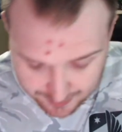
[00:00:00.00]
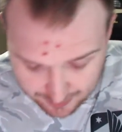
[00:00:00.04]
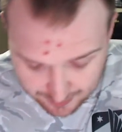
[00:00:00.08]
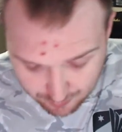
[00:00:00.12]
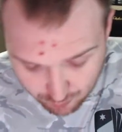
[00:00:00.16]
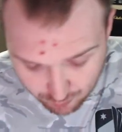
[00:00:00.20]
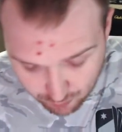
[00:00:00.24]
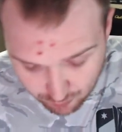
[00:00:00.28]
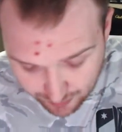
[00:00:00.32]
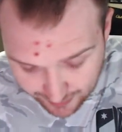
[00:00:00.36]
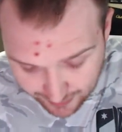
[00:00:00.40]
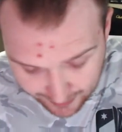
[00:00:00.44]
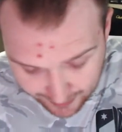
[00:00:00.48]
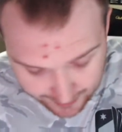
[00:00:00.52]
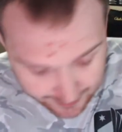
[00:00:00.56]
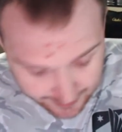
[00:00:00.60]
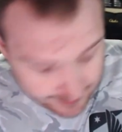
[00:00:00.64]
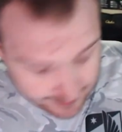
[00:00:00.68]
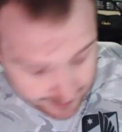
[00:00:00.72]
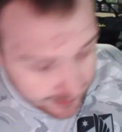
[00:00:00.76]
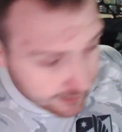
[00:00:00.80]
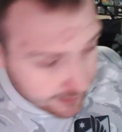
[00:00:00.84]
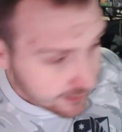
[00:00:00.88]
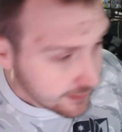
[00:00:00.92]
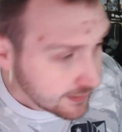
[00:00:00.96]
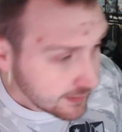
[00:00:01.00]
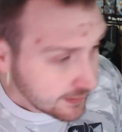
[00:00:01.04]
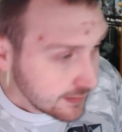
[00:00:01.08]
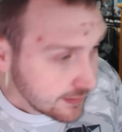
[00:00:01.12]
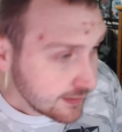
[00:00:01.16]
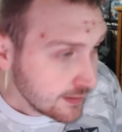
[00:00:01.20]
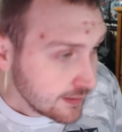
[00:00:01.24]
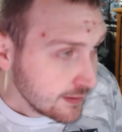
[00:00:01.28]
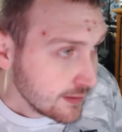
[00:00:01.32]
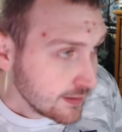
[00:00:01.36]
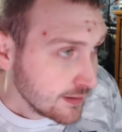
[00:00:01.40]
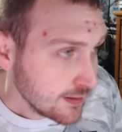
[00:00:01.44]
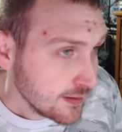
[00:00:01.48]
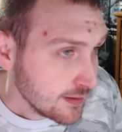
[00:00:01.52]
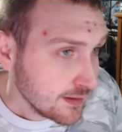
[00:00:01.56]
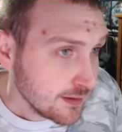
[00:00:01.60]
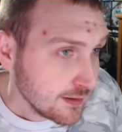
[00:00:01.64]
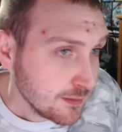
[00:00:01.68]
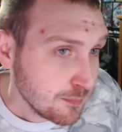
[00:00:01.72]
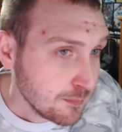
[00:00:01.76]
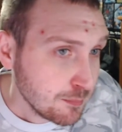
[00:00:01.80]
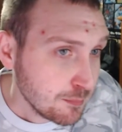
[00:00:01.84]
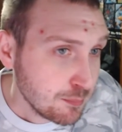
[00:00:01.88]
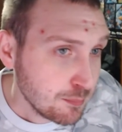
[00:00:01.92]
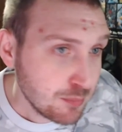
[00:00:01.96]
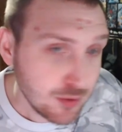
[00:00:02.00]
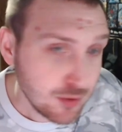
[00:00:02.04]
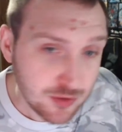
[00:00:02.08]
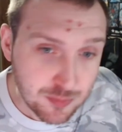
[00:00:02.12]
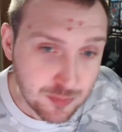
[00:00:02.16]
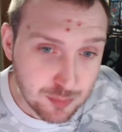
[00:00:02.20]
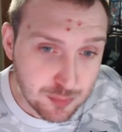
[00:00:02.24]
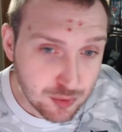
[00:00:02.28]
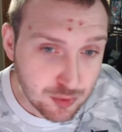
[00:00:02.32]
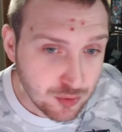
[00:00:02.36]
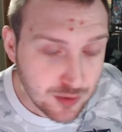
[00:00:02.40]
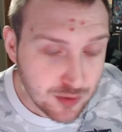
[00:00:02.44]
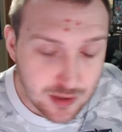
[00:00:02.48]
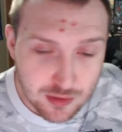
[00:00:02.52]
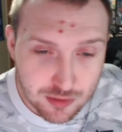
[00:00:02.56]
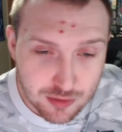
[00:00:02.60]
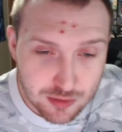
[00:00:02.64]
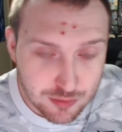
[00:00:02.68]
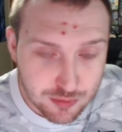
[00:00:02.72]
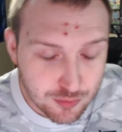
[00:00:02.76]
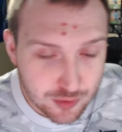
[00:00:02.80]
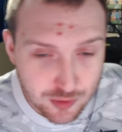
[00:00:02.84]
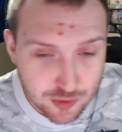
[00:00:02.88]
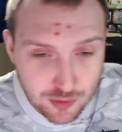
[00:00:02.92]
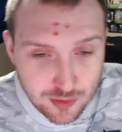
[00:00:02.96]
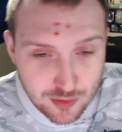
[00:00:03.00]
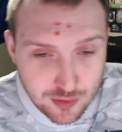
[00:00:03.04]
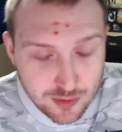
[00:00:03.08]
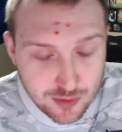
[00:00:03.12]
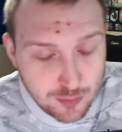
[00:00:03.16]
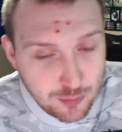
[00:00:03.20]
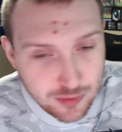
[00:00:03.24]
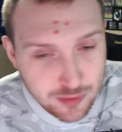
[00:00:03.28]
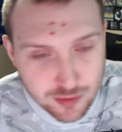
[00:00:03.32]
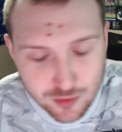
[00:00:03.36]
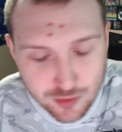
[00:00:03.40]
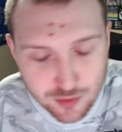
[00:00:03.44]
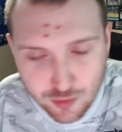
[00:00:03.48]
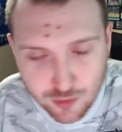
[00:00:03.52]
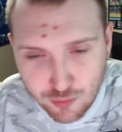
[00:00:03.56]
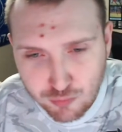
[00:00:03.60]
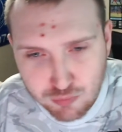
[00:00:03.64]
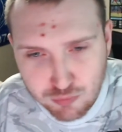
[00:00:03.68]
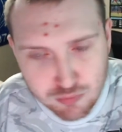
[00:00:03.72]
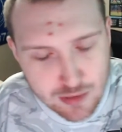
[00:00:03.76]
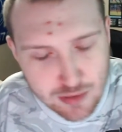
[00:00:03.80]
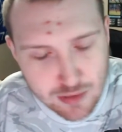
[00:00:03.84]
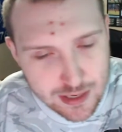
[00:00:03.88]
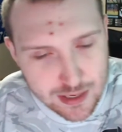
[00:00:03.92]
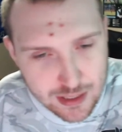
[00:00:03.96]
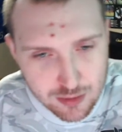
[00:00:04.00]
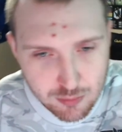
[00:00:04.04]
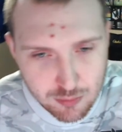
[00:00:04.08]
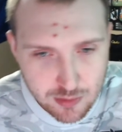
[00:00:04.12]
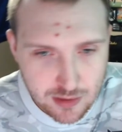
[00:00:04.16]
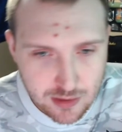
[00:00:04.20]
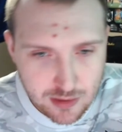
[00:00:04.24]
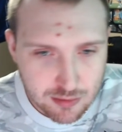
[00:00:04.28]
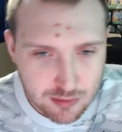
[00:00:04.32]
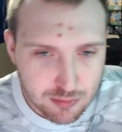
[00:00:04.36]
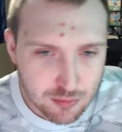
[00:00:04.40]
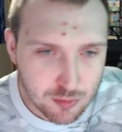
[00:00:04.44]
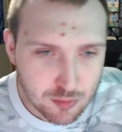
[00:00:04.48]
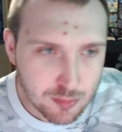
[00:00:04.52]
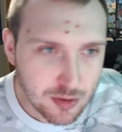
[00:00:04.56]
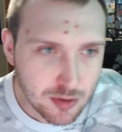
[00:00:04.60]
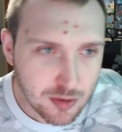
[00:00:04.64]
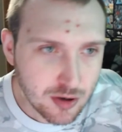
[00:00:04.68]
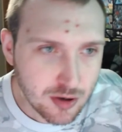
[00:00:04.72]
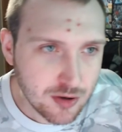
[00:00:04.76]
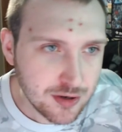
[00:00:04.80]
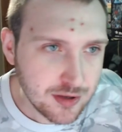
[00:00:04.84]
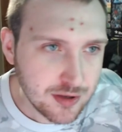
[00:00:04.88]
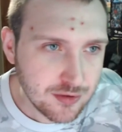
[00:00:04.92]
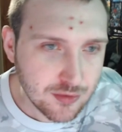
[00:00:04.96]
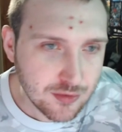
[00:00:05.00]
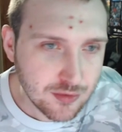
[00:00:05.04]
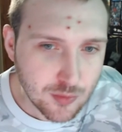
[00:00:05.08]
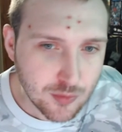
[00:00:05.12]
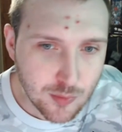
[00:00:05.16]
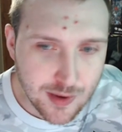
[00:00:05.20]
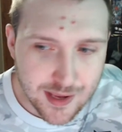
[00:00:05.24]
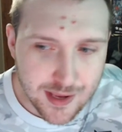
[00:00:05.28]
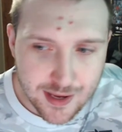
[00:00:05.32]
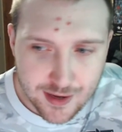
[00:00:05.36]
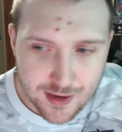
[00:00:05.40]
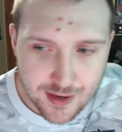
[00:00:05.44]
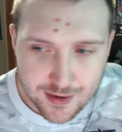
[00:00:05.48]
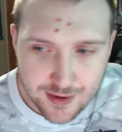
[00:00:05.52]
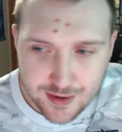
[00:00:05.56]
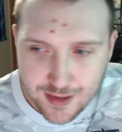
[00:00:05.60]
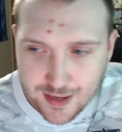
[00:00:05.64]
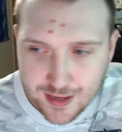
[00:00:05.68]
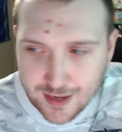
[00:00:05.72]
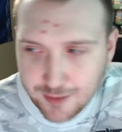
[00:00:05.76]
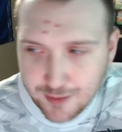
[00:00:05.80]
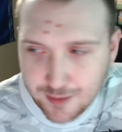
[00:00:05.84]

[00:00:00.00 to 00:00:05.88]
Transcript: Ray puts Pukki through with a great, great through ball, and he's away on net.